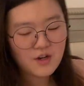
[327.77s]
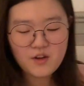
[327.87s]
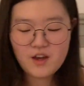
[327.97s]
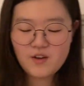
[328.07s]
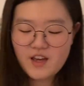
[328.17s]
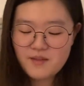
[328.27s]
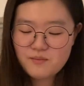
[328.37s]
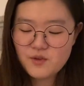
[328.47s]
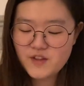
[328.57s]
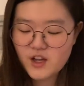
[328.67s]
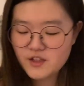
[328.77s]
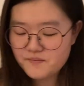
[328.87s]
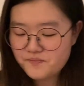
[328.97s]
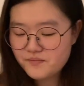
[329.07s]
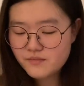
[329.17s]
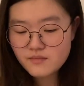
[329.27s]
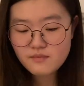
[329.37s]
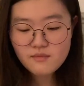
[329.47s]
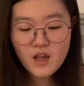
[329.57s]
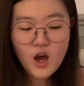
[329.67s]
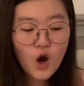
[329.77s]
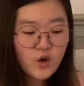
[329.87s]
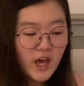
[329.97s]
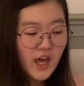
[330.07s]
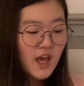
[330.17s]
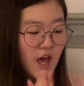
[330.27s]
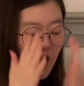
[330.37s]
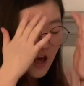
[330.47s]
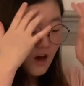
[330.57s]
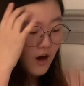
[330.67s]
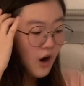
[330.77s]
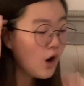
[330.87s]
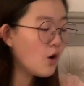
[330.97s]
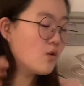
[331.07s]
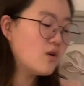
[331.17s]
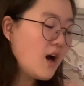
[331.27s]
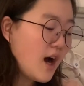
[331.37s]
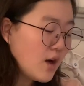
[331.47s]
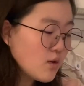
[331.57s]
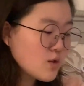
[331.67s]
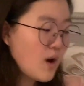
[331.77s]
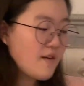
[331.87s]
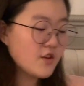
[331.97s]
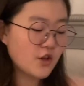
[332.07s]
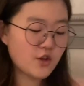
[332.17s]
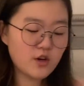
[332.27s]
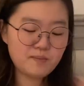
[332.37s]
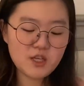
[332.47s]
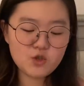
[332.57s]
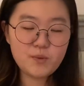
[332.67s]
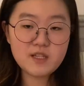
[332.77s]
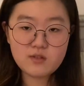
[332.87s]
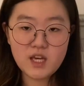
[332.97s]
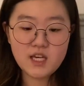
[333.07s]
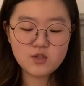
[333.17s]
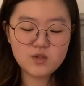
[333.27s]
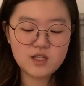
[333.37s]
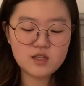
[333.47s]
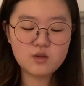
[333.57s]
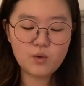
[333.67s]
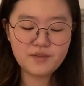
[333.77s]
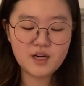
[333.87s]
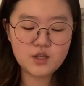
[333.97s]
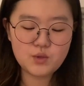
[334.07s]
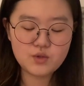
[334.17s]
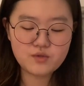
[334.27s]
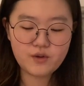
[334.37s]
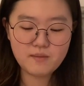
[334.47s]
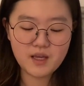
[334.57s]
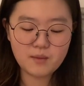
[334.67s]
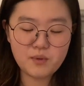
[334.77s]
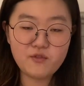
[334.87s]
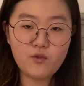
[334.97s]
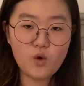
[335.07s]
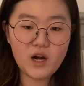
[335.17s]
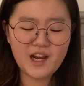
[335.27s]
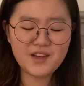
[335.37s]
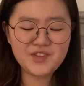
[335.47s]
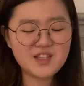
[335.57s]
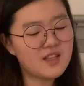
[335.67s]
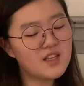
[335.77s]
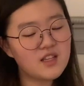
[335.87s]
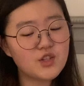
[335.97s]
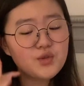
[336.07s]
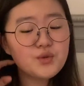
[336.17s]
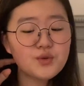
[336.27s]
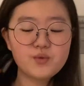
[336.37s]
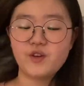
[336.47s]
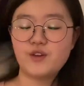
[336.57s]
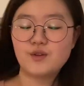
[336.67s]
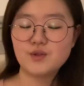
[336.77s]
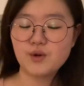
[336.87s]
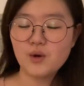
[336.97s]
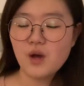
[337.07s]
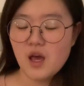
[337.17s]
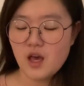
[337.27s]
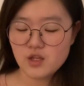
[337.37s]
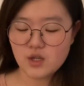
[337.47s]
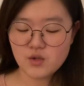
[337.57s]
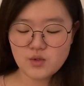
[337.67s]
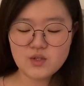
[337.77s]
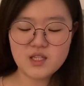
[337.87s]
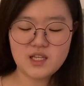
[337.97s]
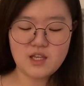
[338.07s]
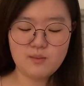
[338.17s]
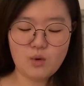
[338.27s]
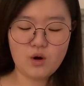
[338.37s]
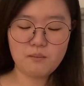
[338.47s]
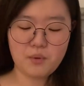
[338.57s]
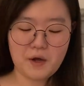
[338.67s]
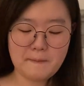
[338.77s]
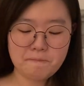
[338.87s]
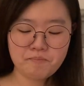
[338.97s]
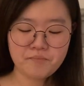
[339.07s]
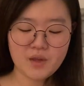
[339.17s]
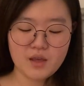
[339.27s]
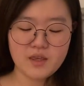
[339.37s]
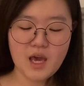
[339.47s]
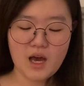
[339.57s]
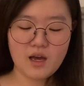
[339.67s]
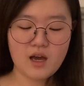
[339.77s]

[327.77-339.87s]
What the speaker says: Okay, moving on. Okay, I also have another APEACH pencil case. So this is the one that I used from like before. I got this, I think like 2 to 3 years ago. So I don't use this anymore, but yeah.